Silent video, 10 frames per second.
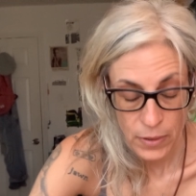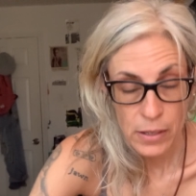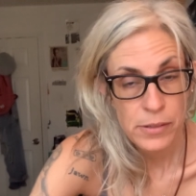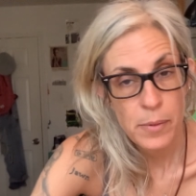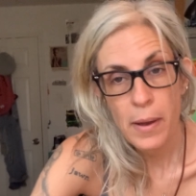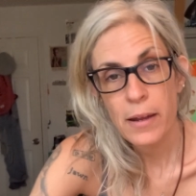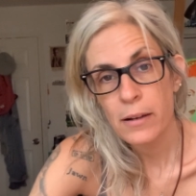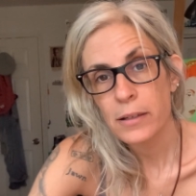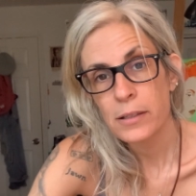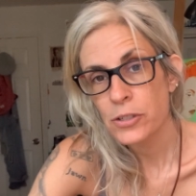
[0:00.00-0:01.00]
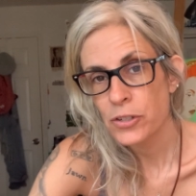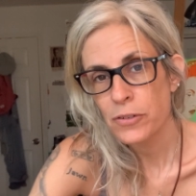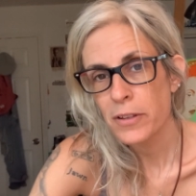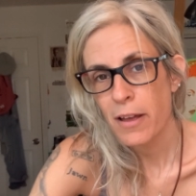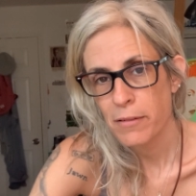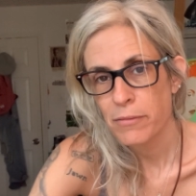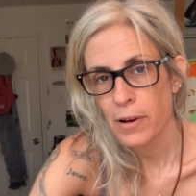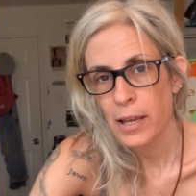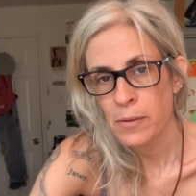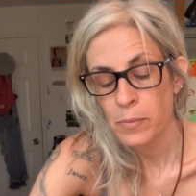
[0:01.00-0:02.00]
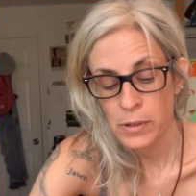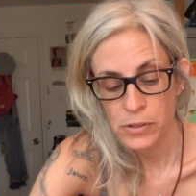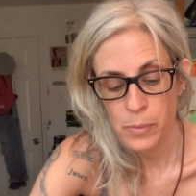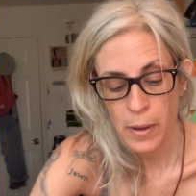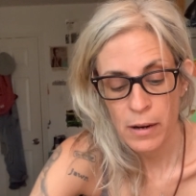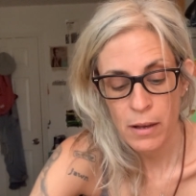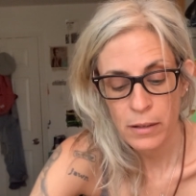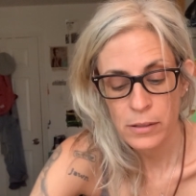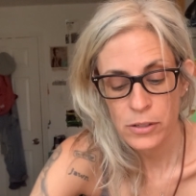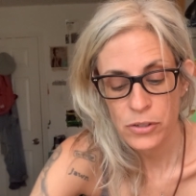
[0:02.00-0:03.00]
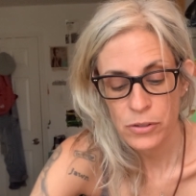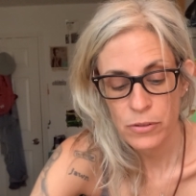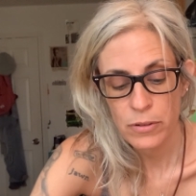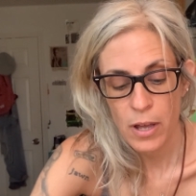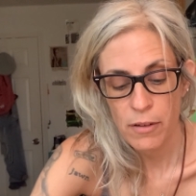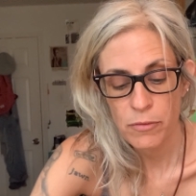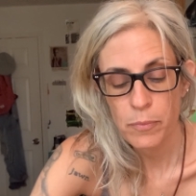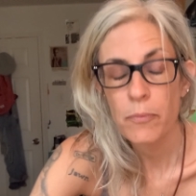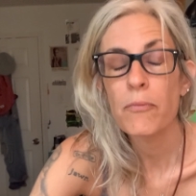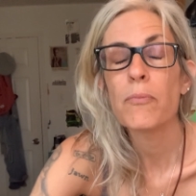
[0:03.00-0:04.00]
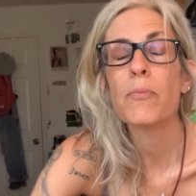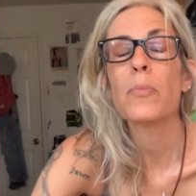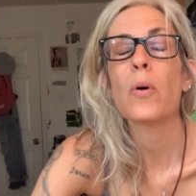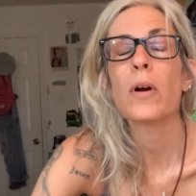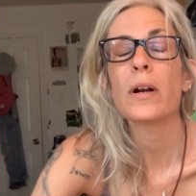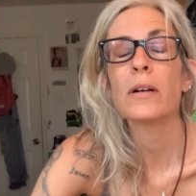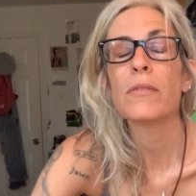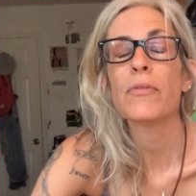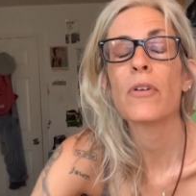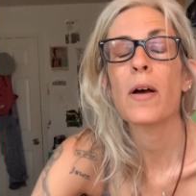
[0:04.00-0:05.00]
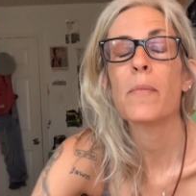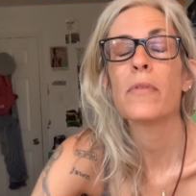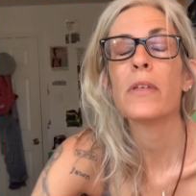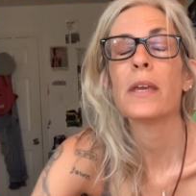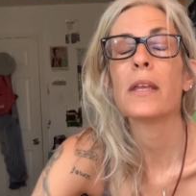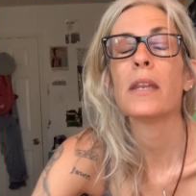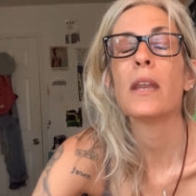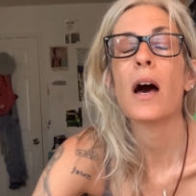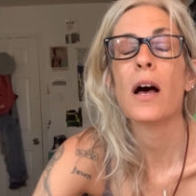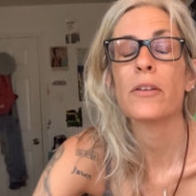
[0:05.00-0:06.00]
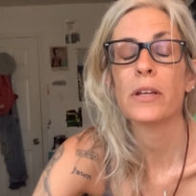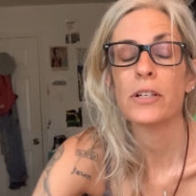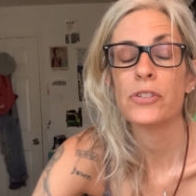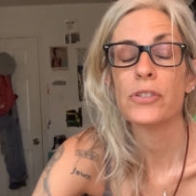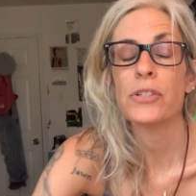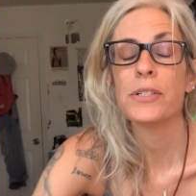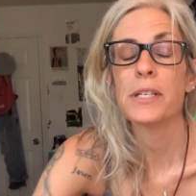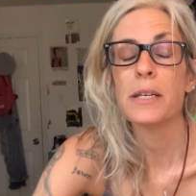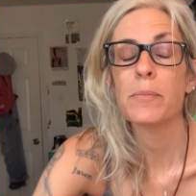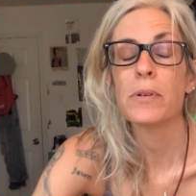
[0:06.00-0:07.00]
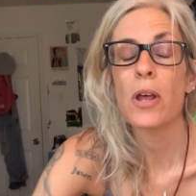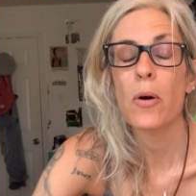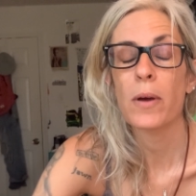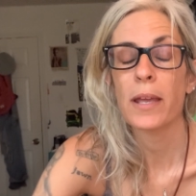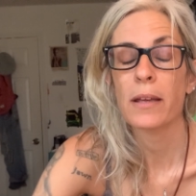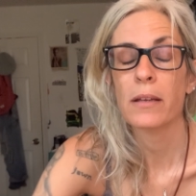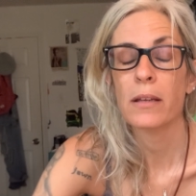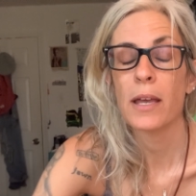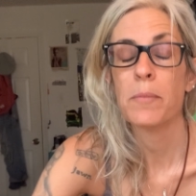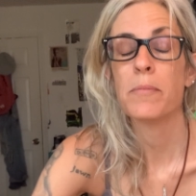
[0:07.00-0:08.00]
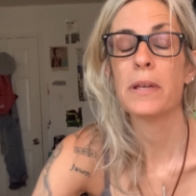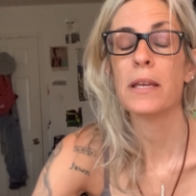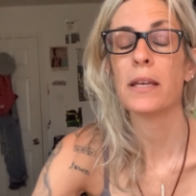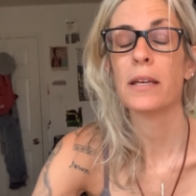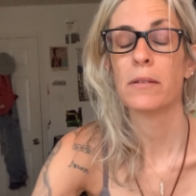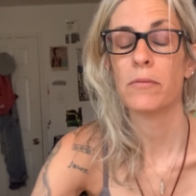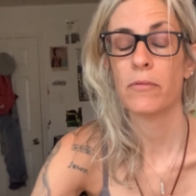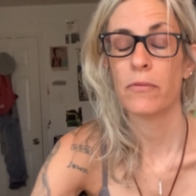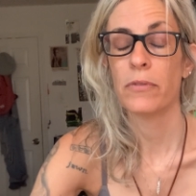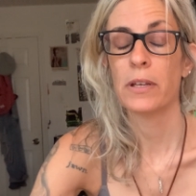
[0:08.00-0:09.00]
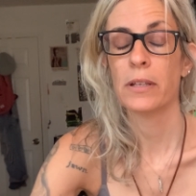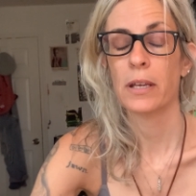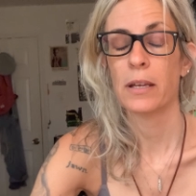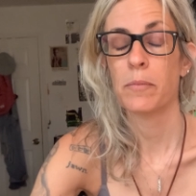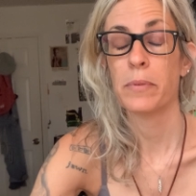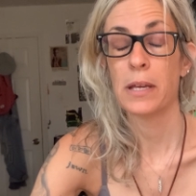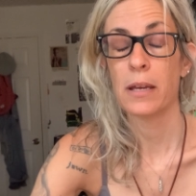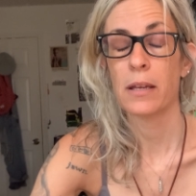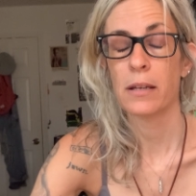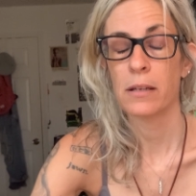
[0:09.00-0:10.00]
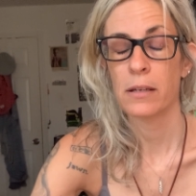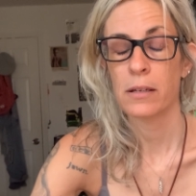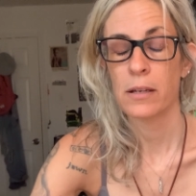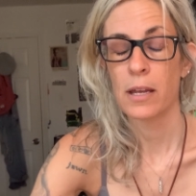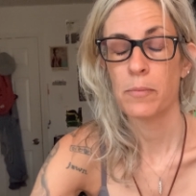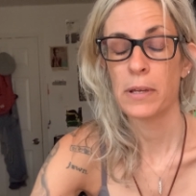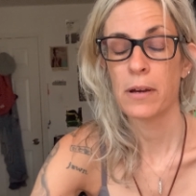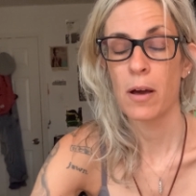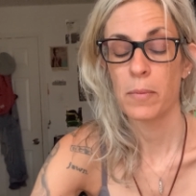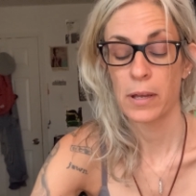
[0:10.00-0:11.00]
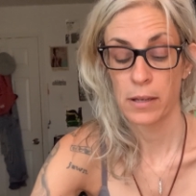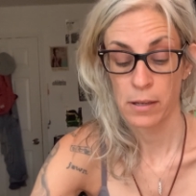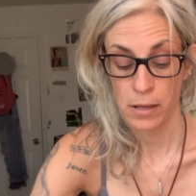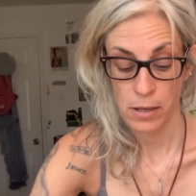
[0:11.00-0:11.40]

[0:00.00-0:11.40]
It's about unconditional love, right? But it's about unconditional love born from the knowledge, the deep knowing and being and feeling, being and becoming